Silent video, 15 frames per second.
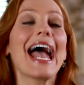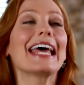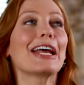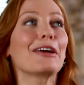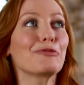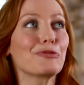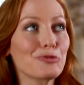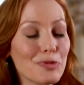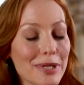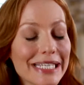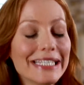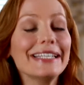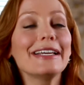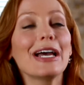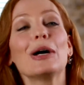and I've
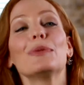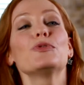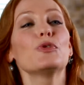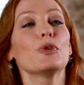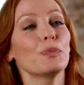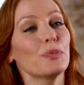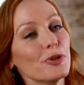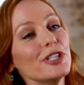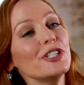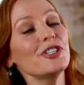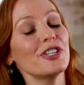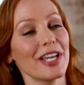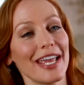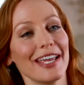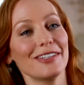really come to
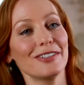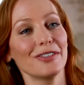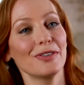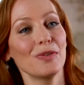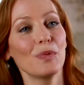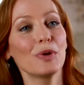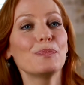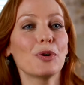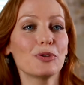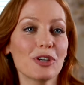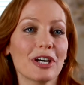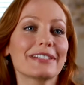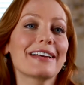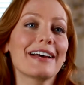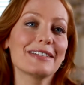appreciate what
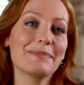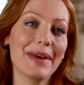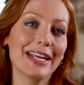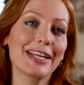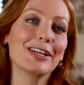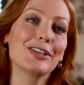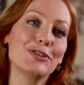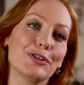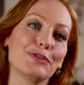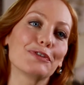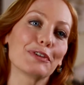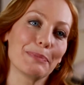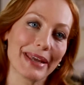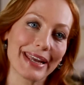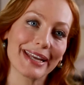Botox Cosmetic can do
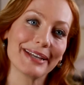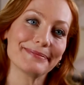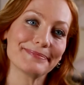for me.